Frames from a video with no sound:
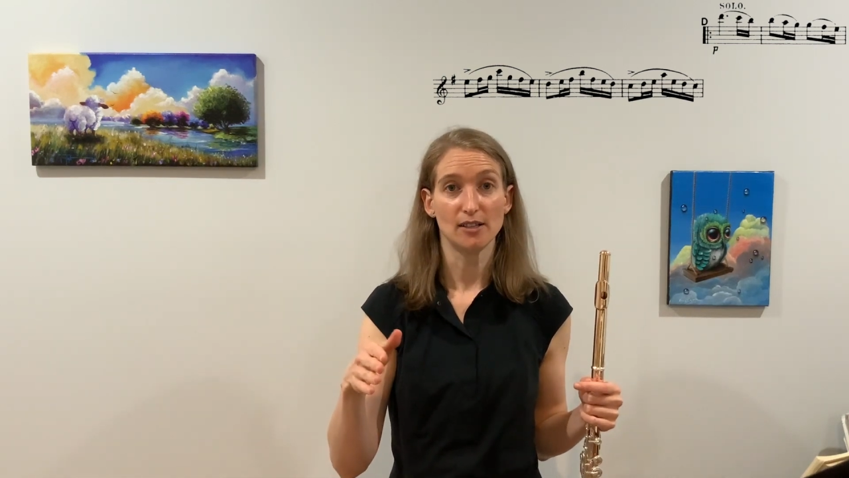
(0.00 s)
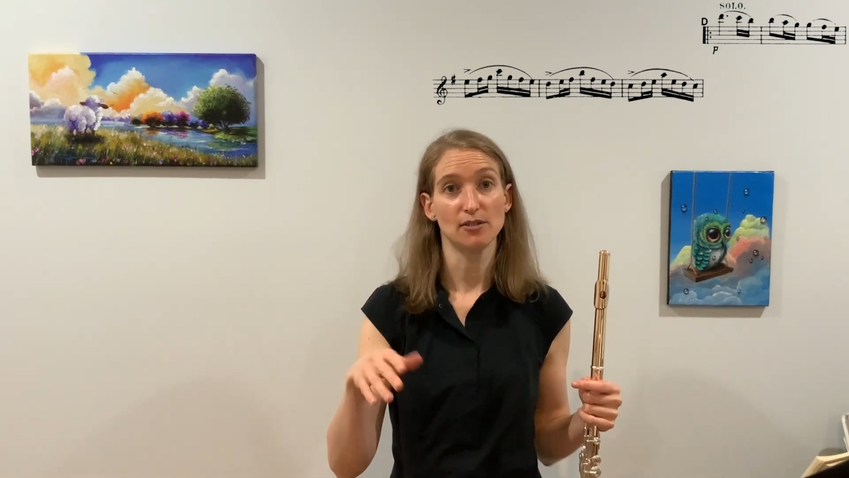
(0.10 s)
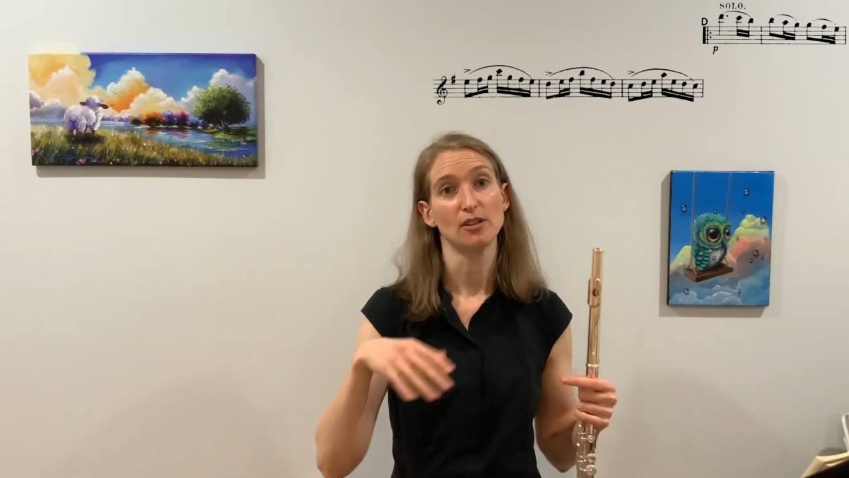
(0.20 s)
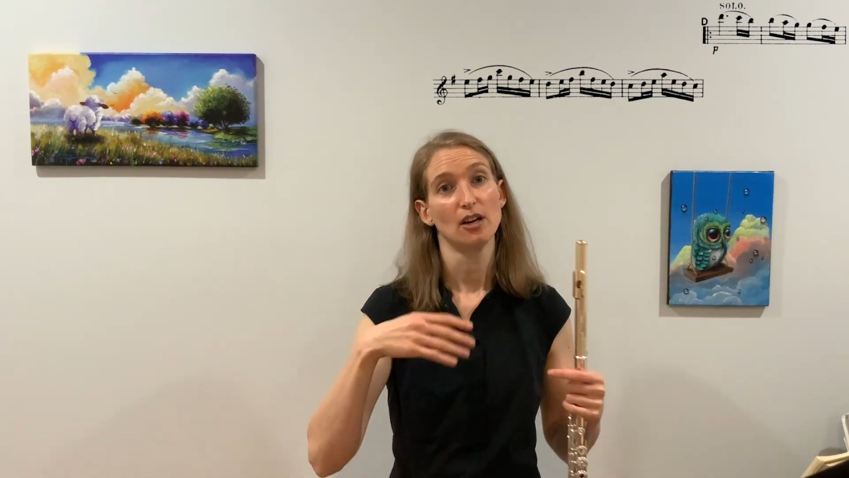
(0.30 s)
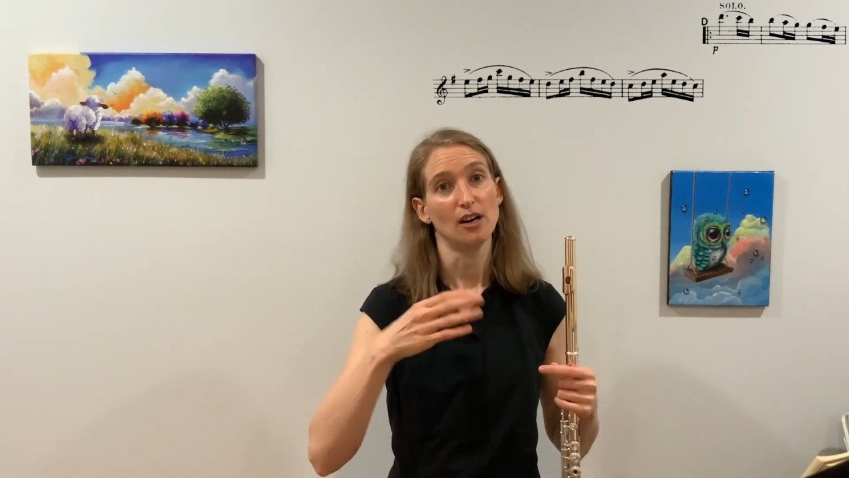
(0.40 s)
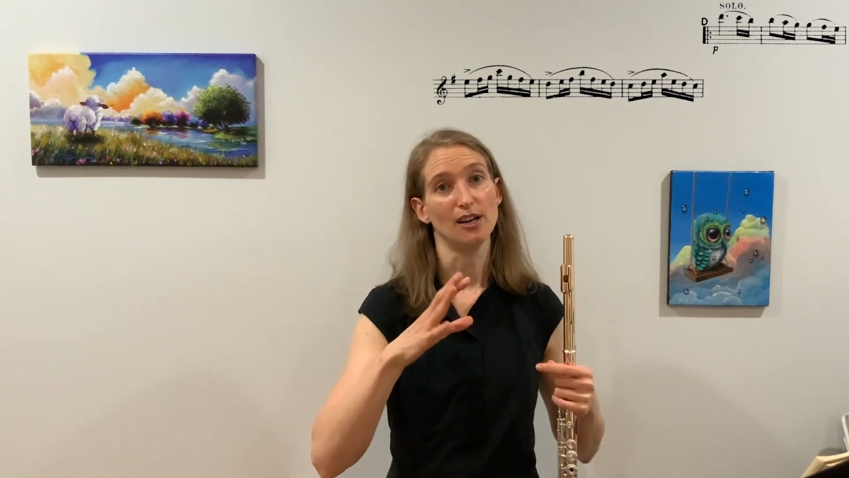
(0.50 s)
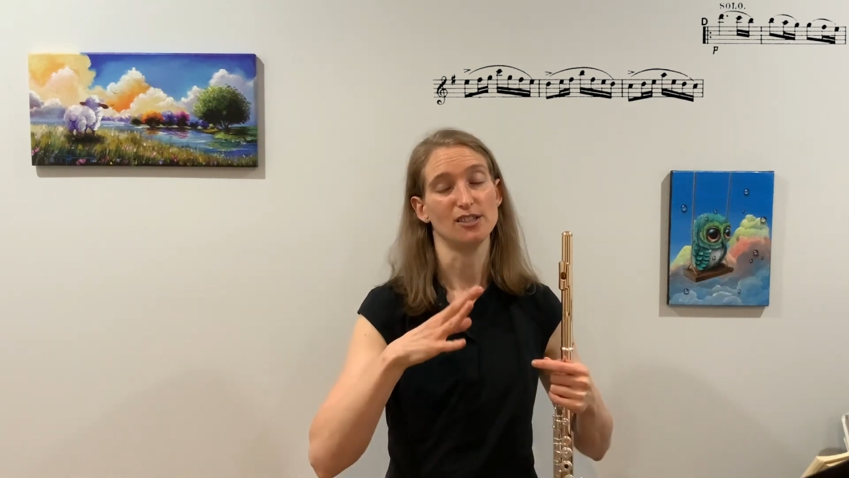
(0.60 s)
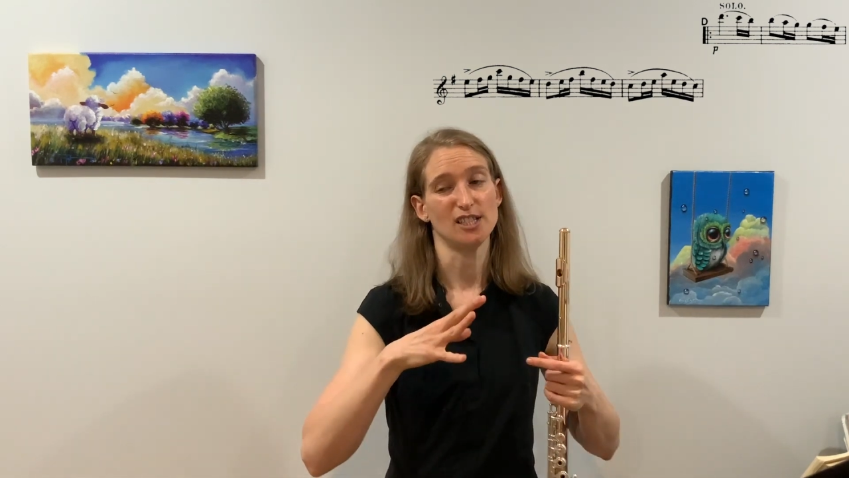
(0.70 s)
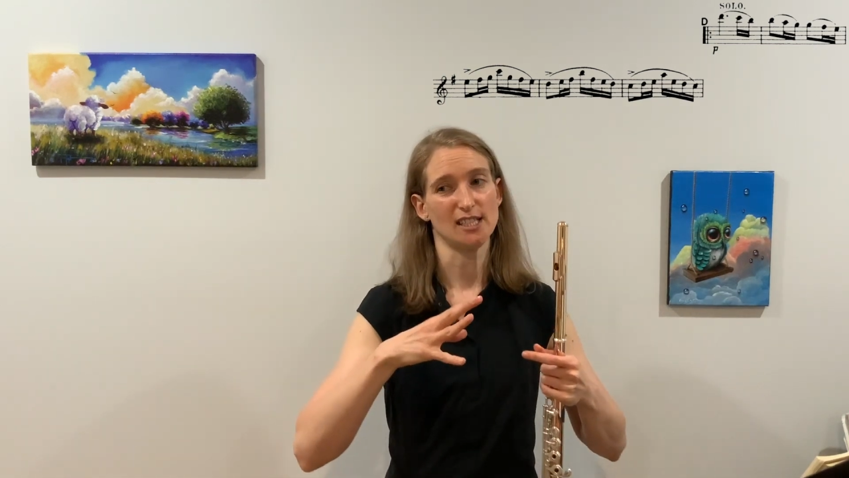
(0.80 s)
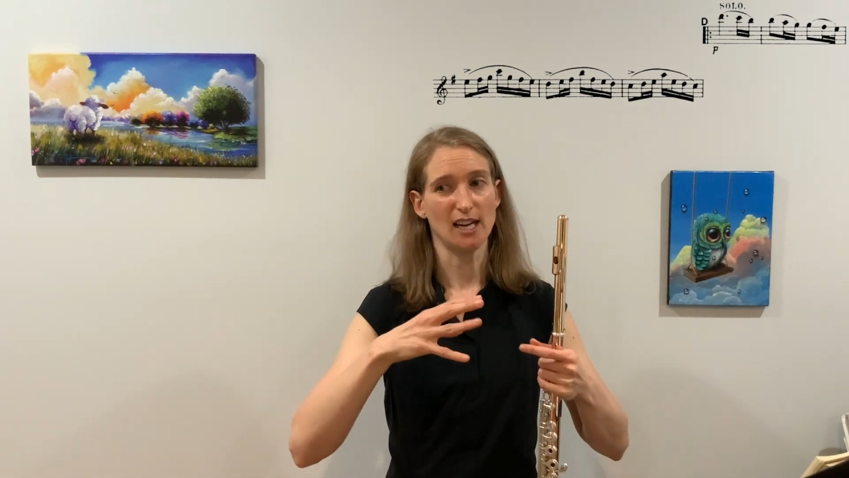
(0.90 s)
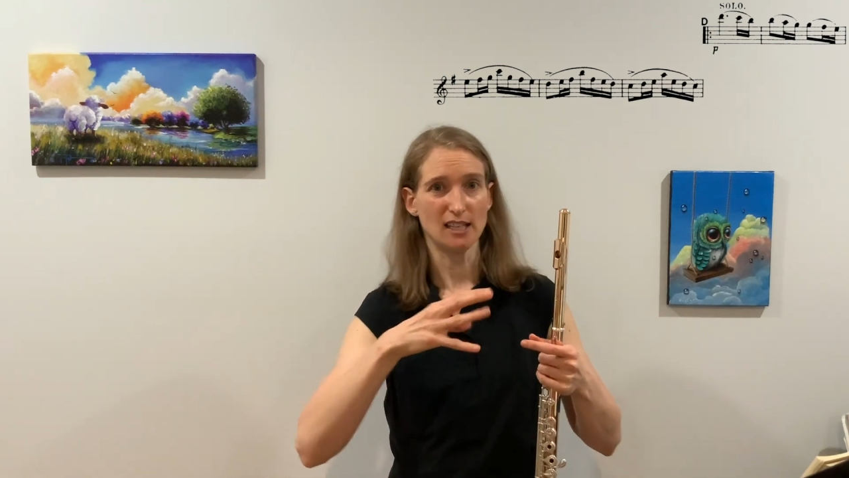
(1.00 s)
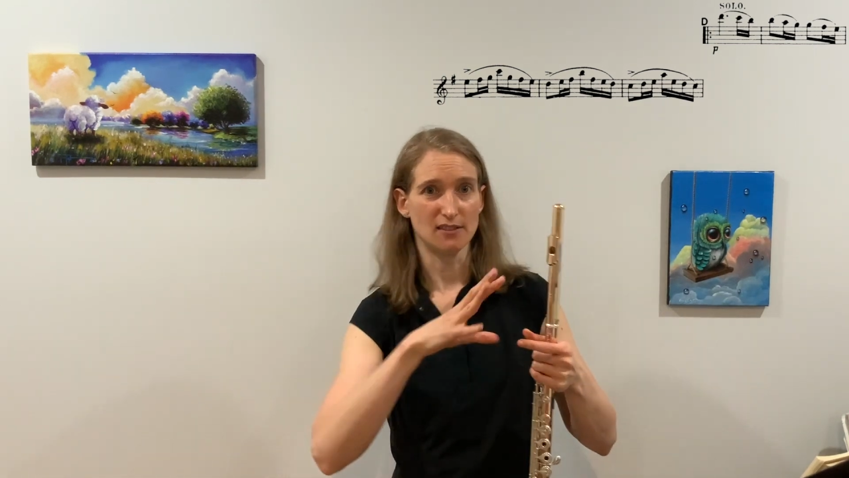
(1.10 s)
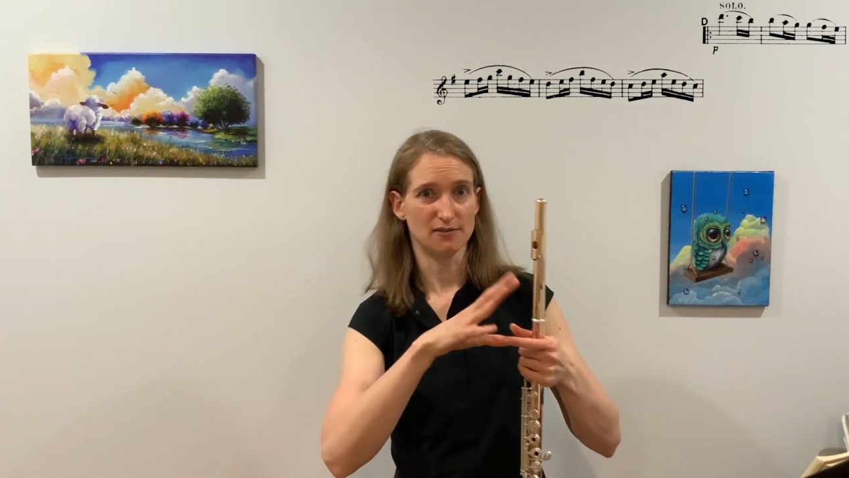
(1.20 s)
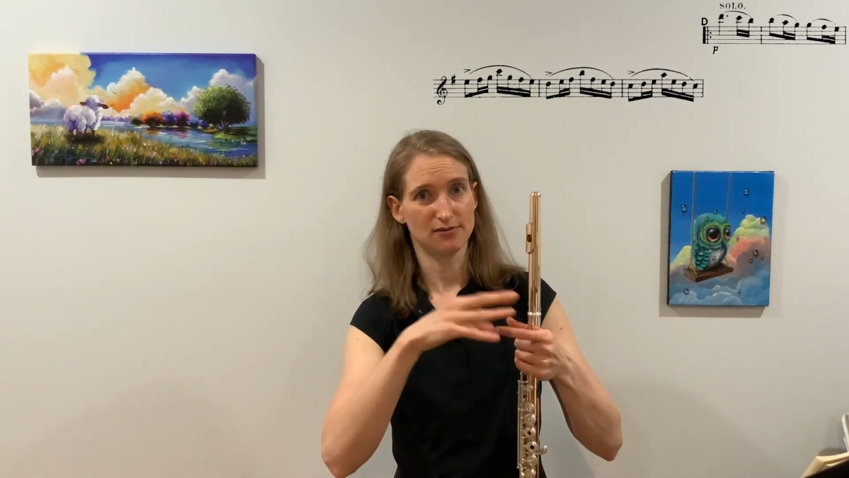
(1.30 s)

note are just kind of